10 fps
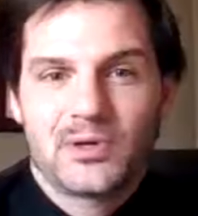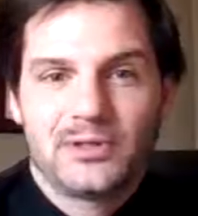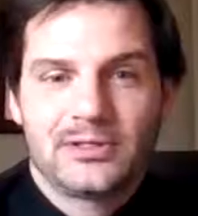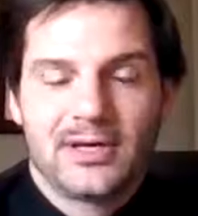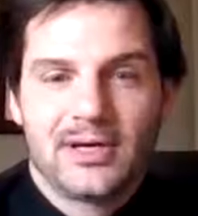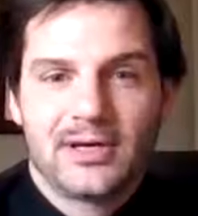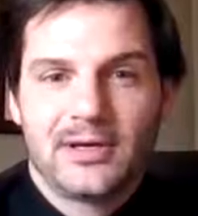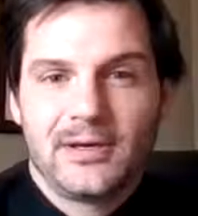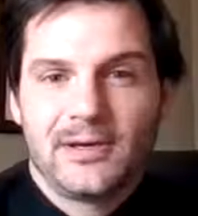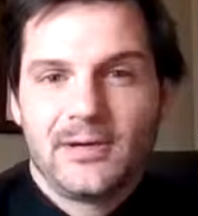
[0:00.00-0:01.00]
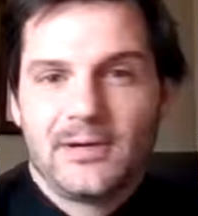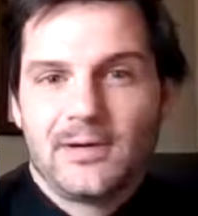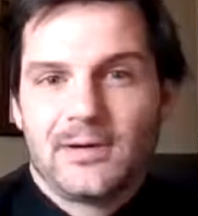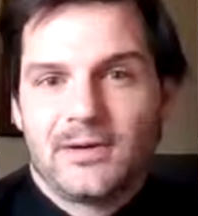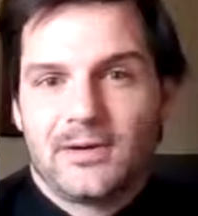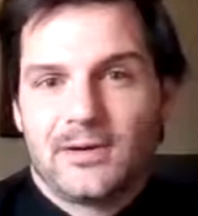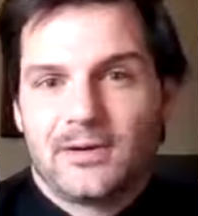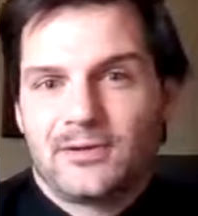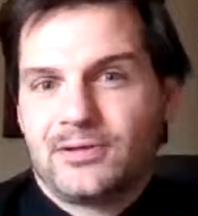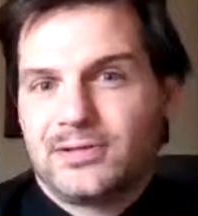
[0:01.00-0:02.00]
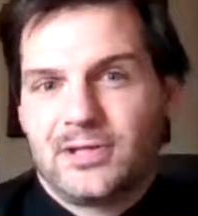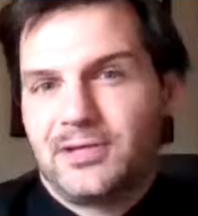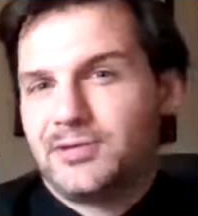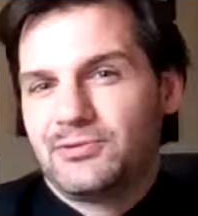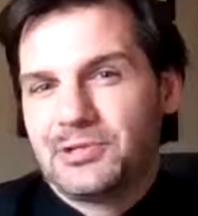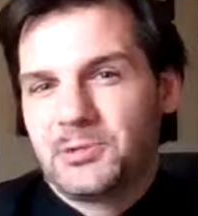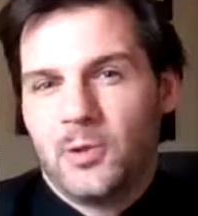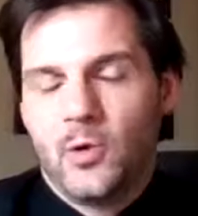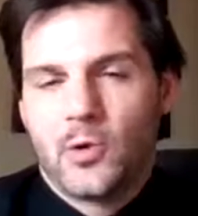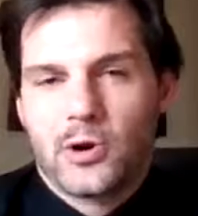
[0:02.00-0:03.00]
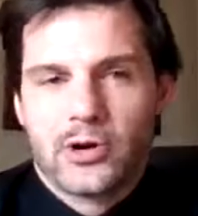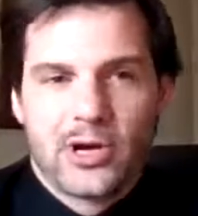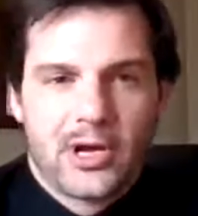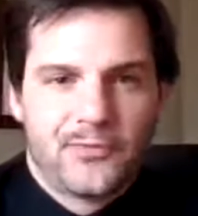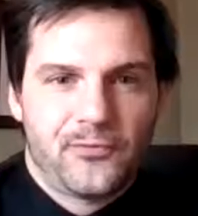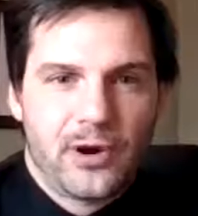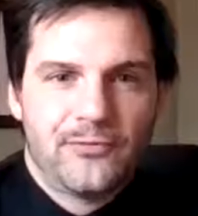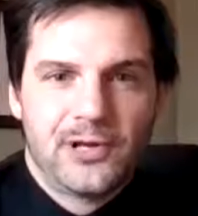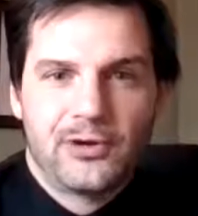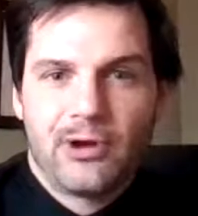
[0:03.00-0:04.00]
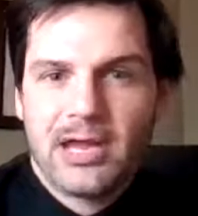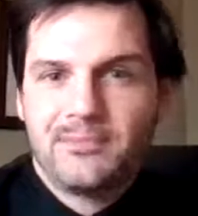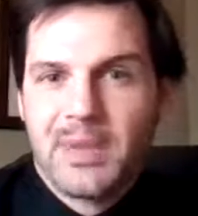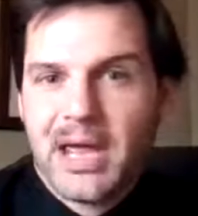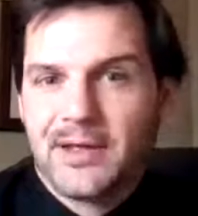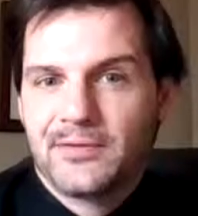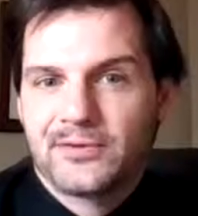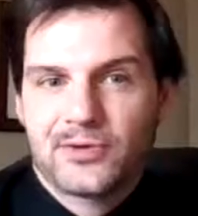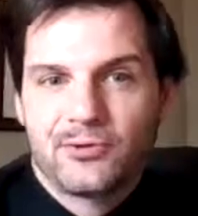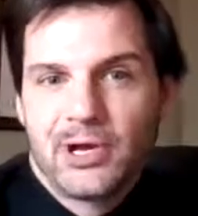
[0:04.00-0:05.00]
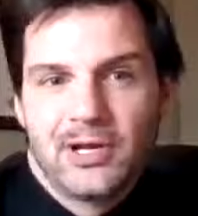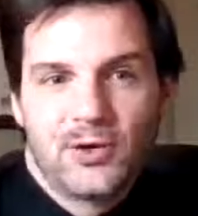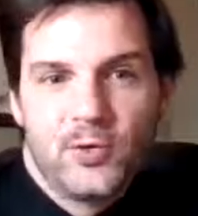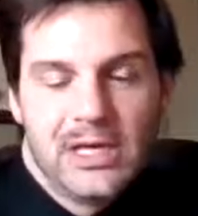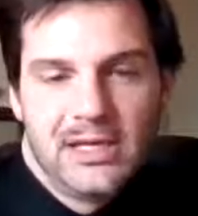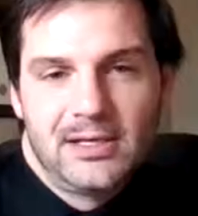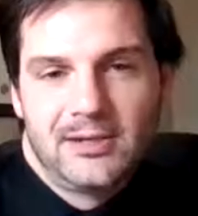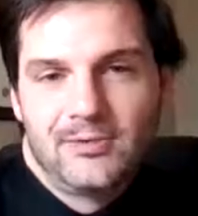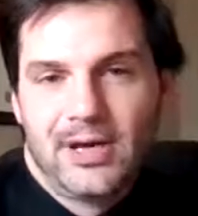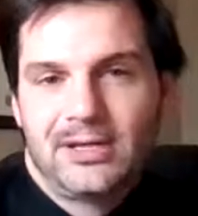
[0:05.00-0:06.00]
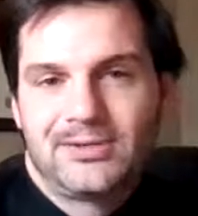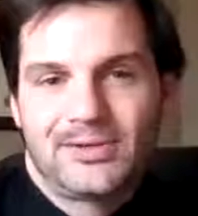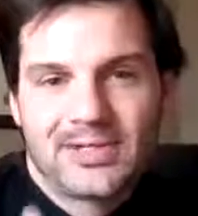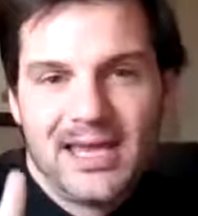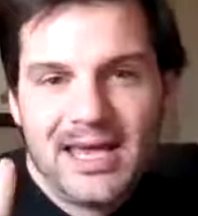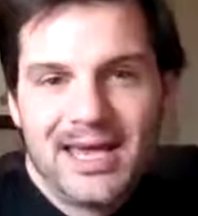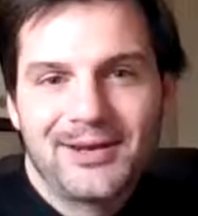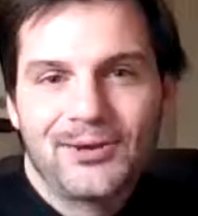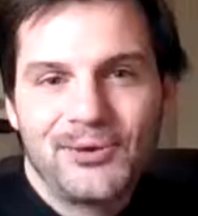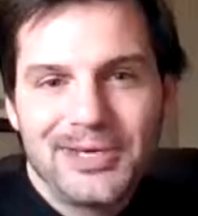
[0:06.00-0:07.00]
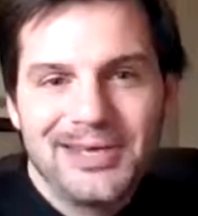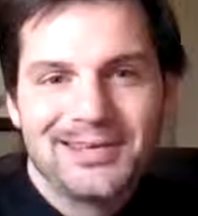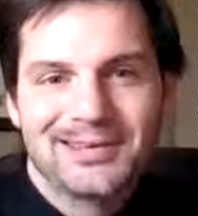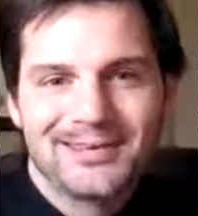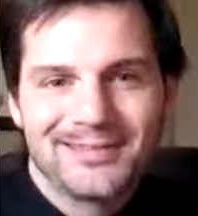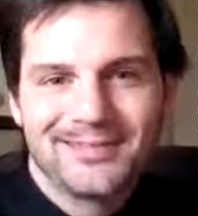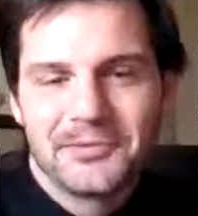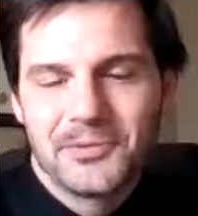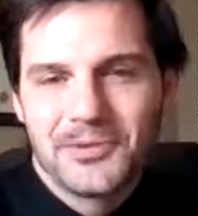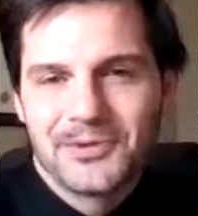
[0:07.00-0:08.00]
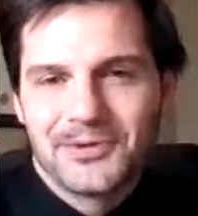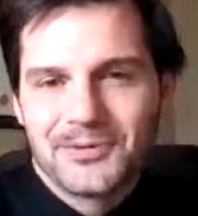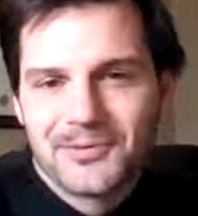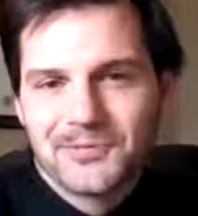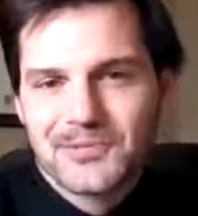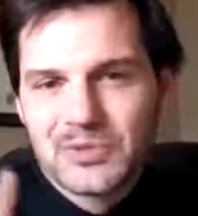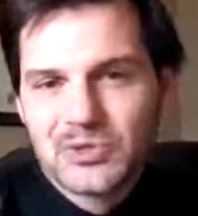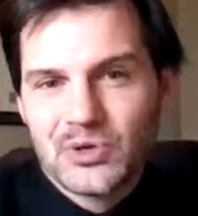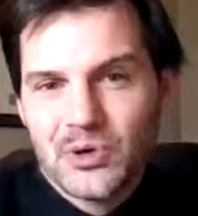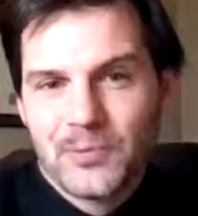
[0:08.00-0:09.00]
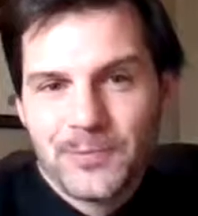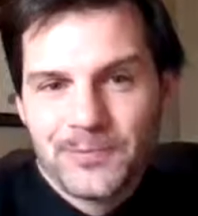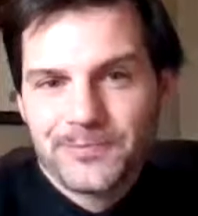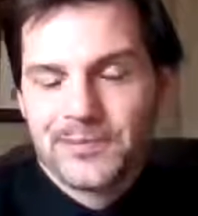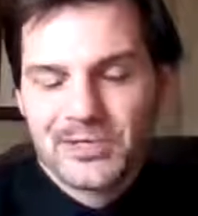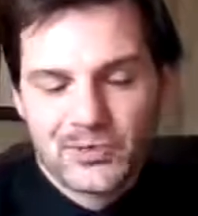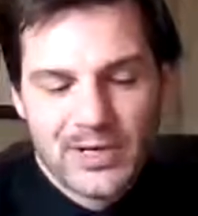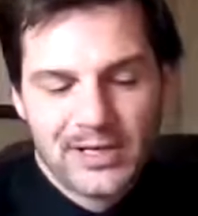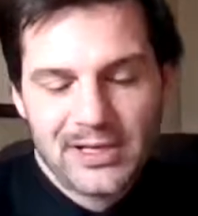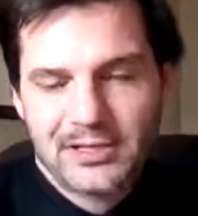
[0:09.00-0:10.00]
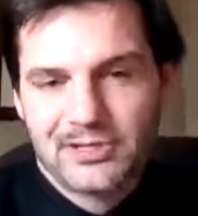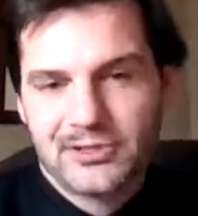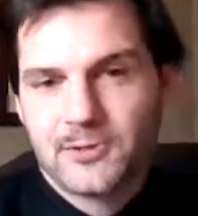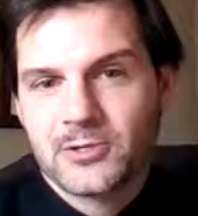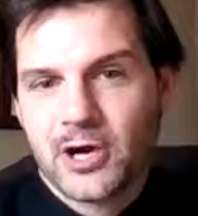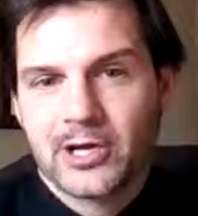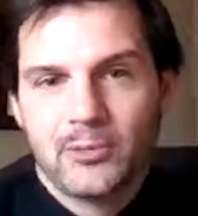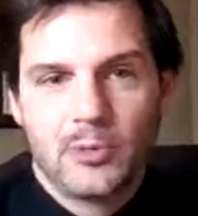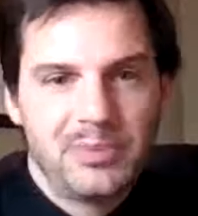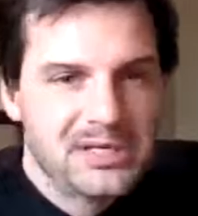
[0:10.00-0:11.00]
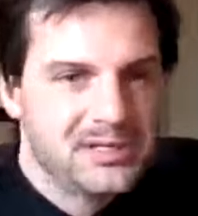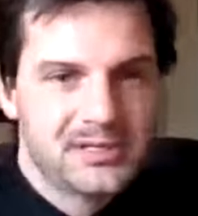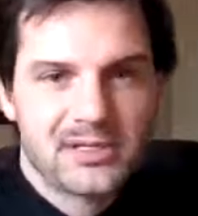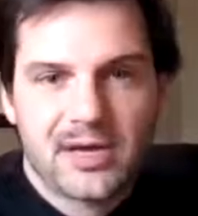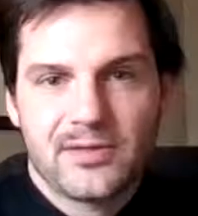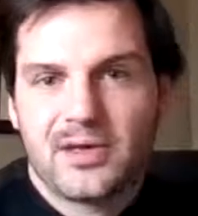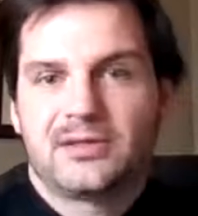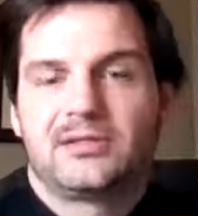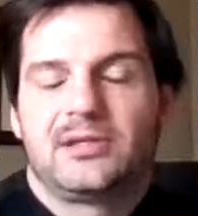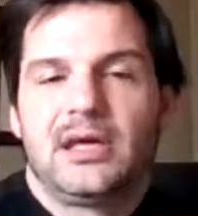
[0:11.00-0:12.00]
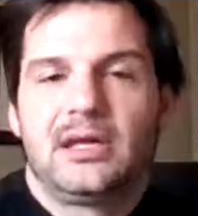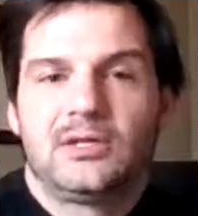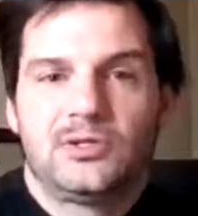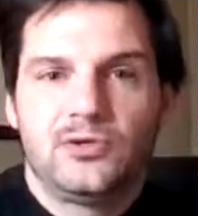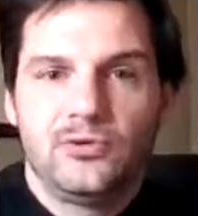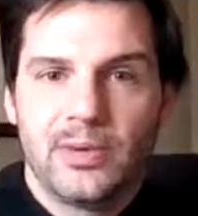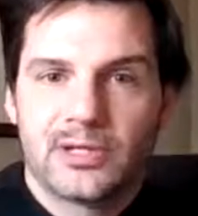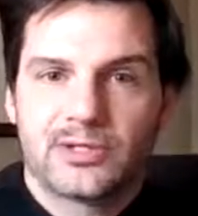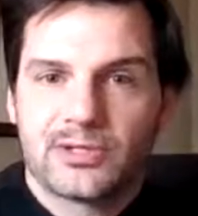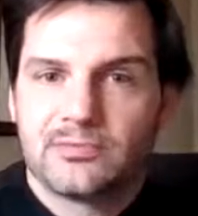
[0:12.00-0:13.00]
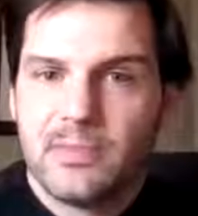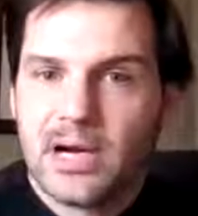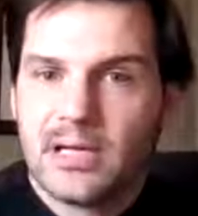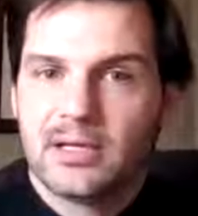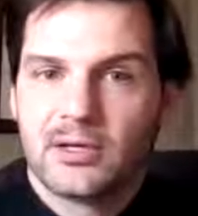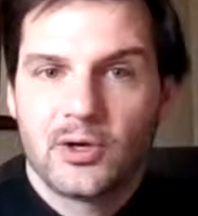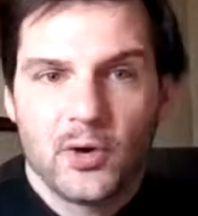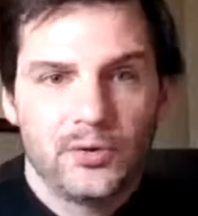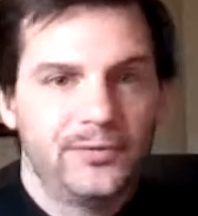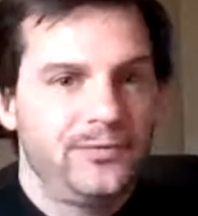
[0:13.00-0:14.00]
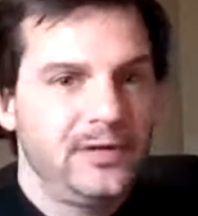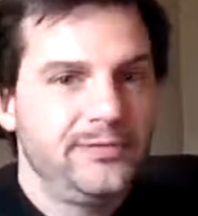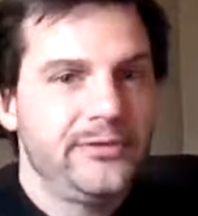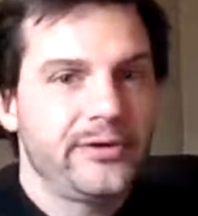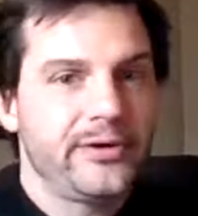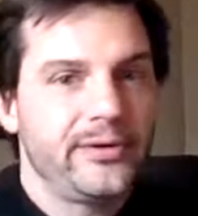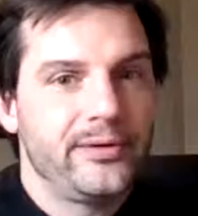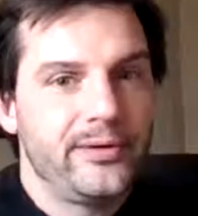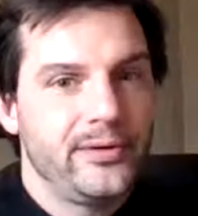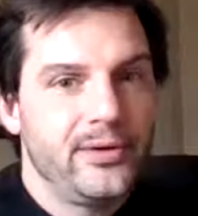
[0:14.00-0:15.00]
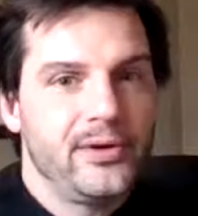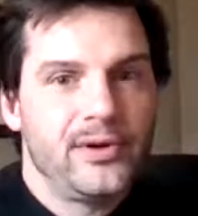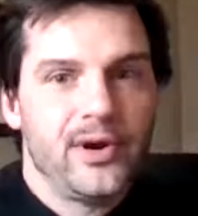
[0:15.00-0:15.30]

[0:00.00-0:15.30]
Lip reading: world, or just history's lore. For every great man, there's a great queen, right? So it's king and queen. So this is when I like to start talking about business ethics and getting too much money and gold fever, and